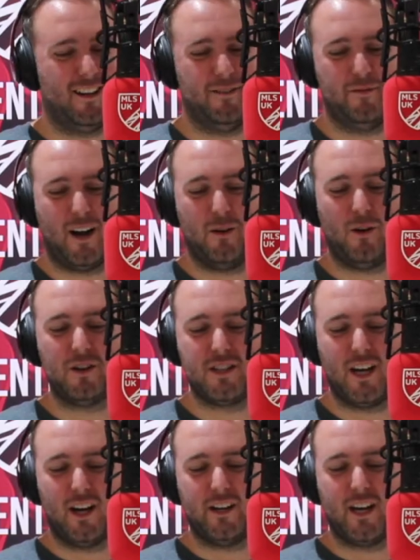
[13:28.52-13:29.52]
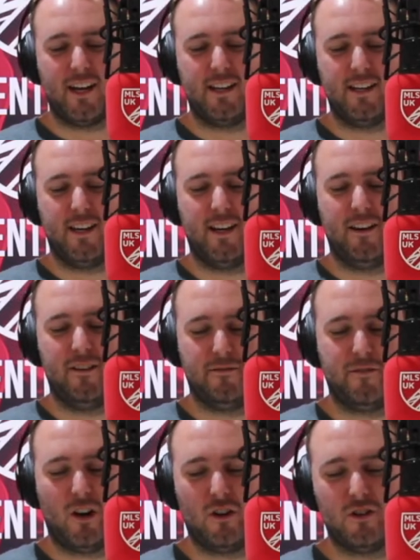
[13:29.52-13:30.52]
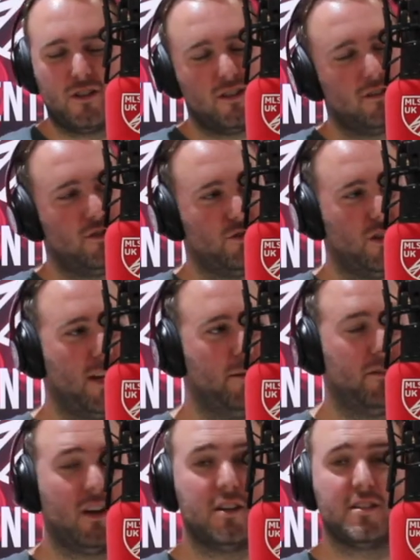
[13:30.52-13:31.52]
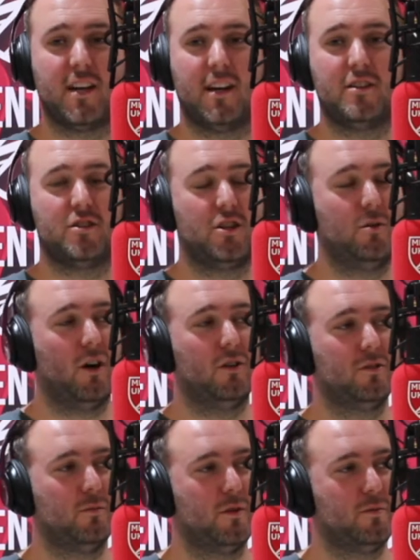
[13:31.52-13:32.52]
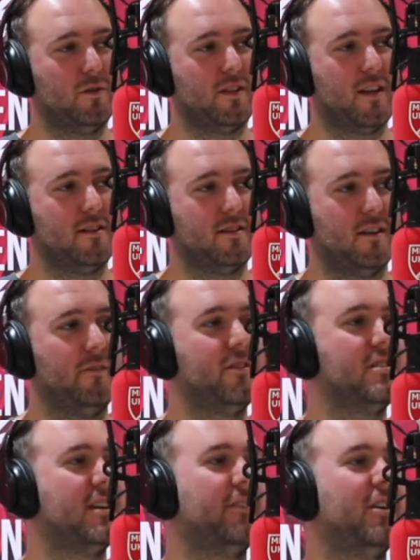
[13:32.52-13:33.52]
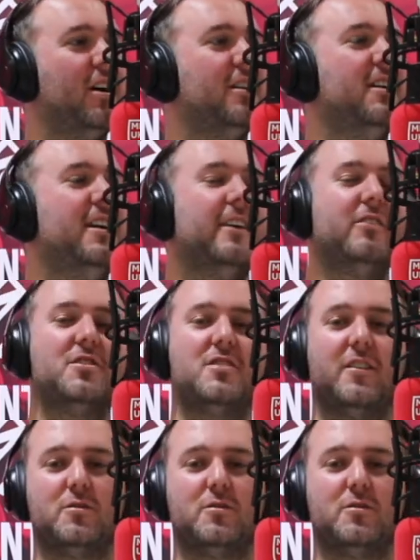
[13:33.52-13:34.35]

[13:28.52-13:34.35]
I watched it on a Fox stream. I've got to say, Stu Holden was presenting, and obviously I've got a soft